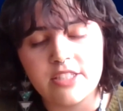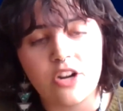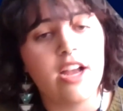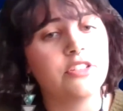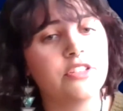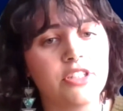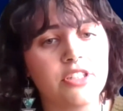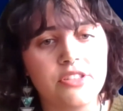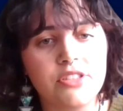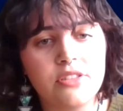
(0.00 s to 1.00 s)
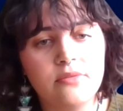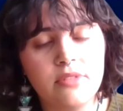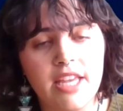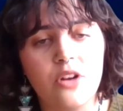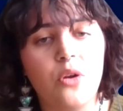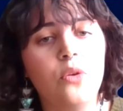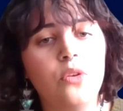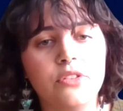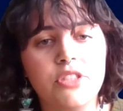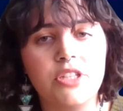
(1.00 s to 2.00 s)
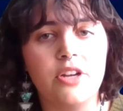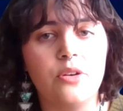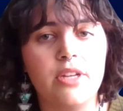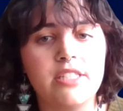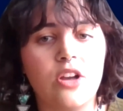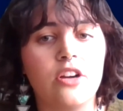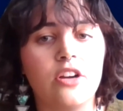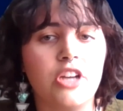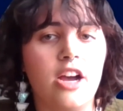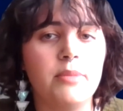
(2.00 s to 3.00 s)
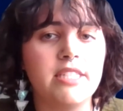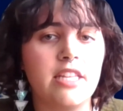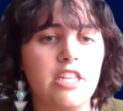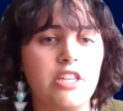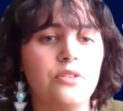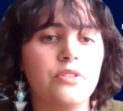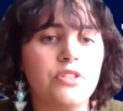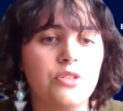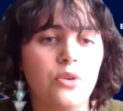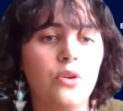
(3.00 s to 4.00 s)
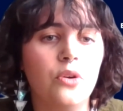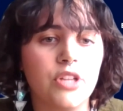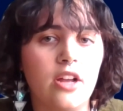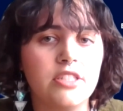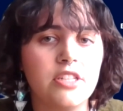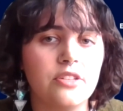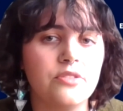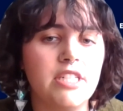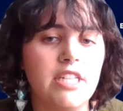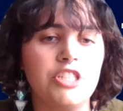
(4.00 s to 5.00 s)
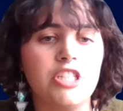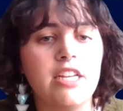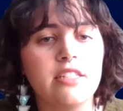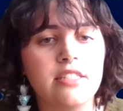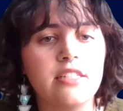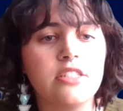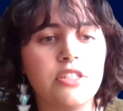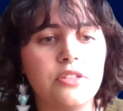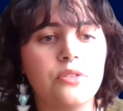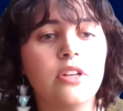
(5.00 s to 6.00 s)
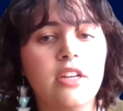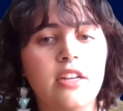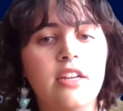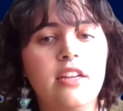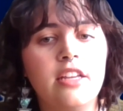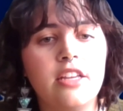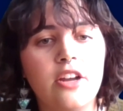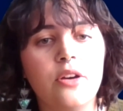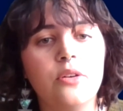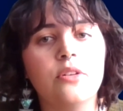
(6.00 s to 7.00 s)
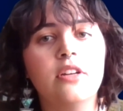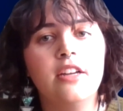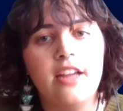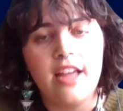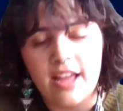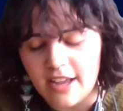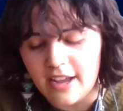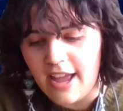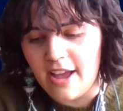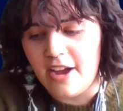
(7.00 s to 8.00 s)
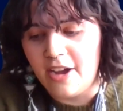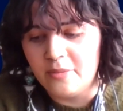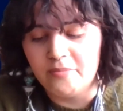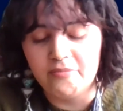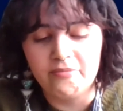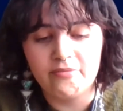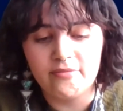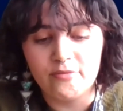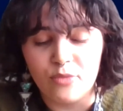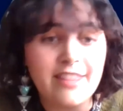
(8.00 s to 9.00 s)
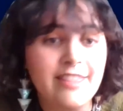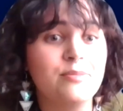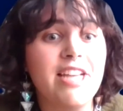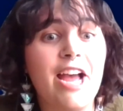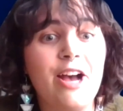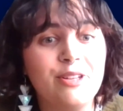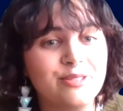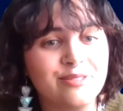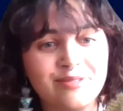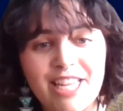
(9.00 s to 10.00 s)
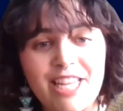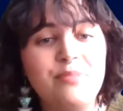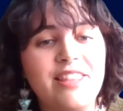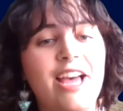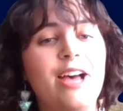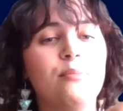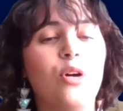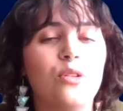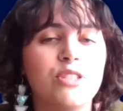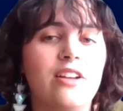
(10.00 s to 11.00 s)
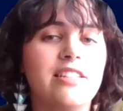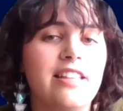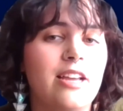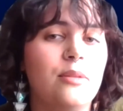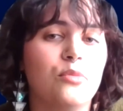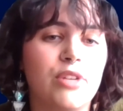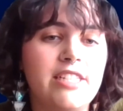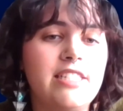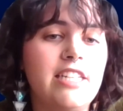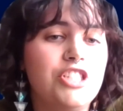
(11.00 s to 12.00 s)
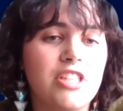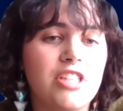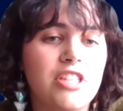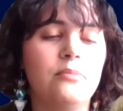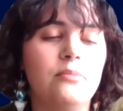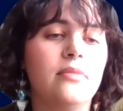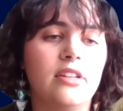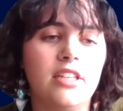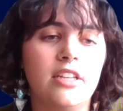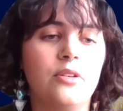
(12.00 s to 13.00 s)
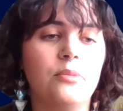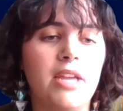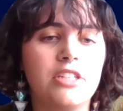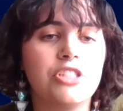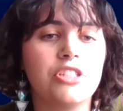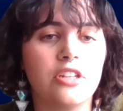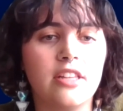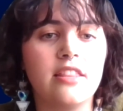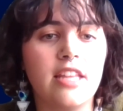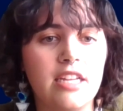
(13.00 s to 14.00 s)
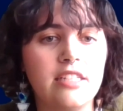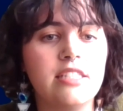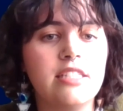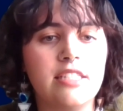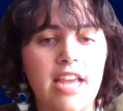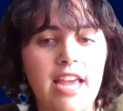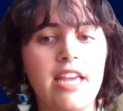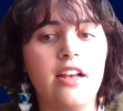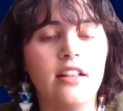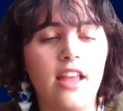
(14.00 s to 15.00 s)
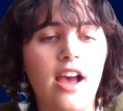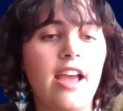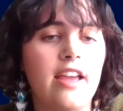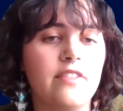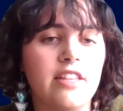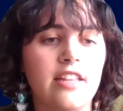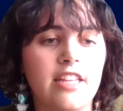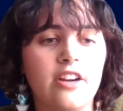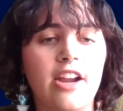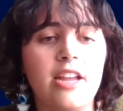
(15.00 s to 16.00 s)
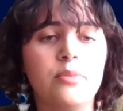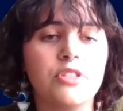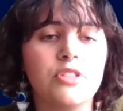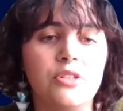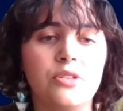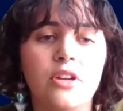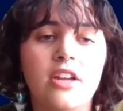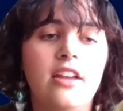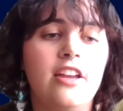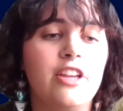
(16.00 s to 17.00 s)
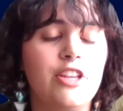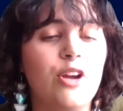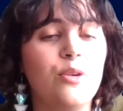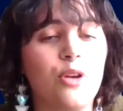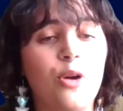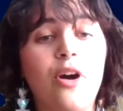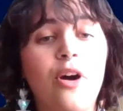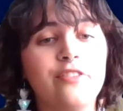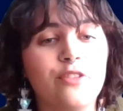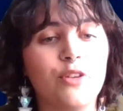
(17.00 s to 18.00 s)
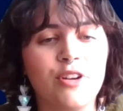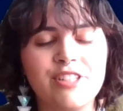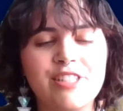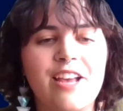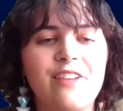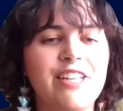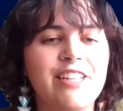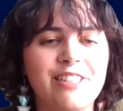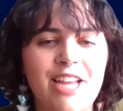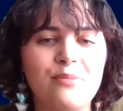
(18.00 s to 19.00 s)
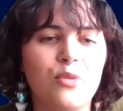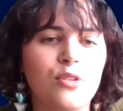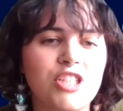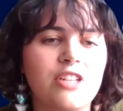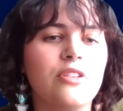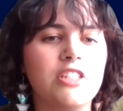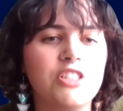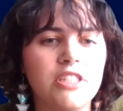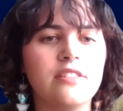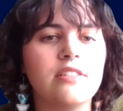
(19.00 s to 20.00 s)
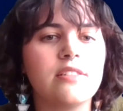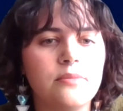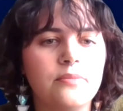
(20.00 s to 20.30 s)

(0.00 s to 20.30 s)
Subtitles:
our elders get old, it's our job as the youth to hold on to those teachings and to you know um write them down, keep them, hold on to them, reteach them, make sure that they stay alive and that they're able to go on for 7 and more generations.